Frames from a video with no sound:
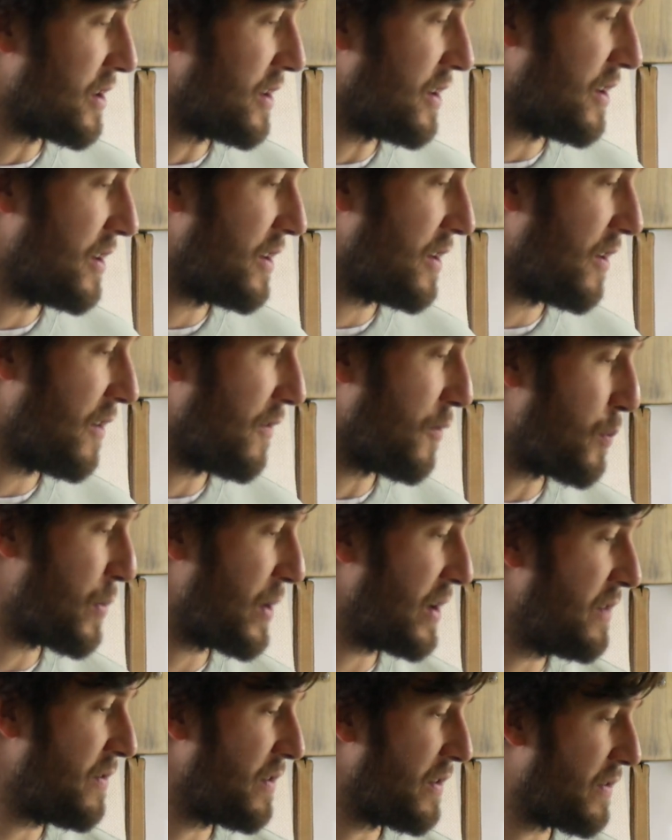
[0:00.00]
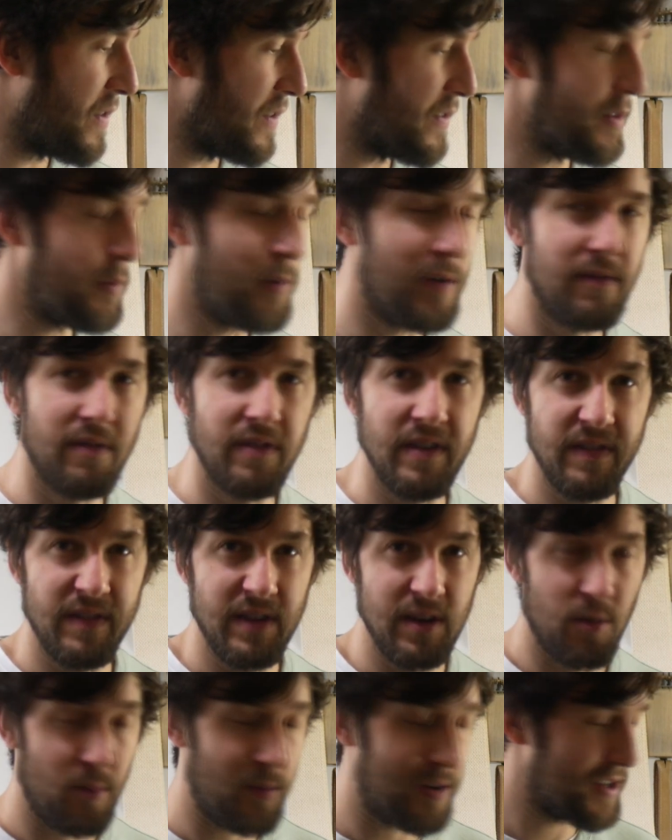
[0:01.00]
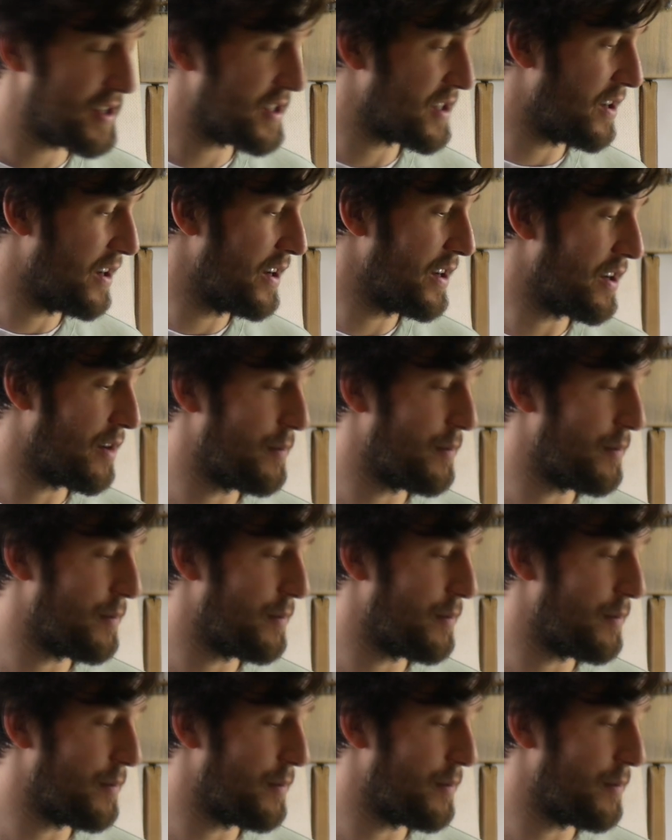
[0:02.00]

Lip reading: of a PV5150 on one side,